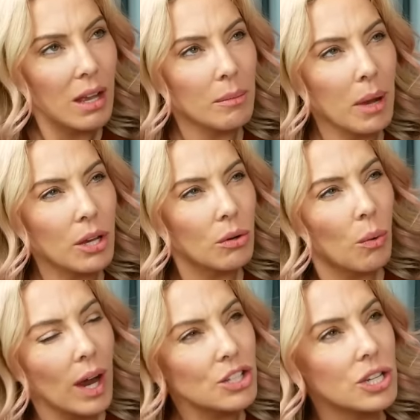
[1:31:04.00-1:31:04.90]
my
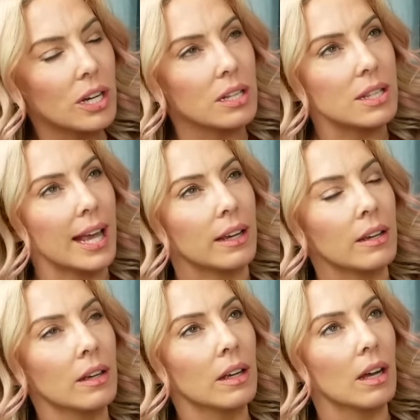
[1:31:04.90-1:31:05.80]
question is like,
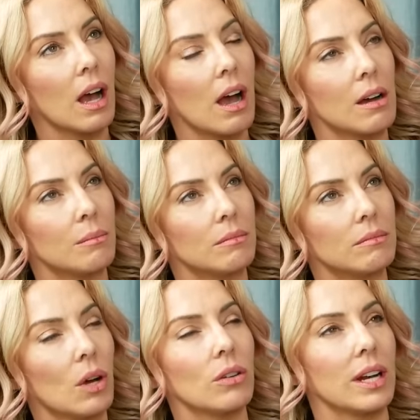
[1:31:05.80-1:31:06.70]
hold
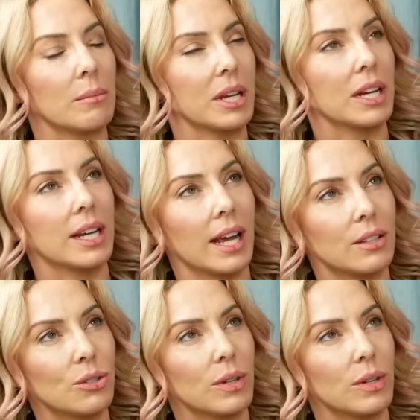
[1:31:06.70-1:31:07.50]
on, I'm going to get to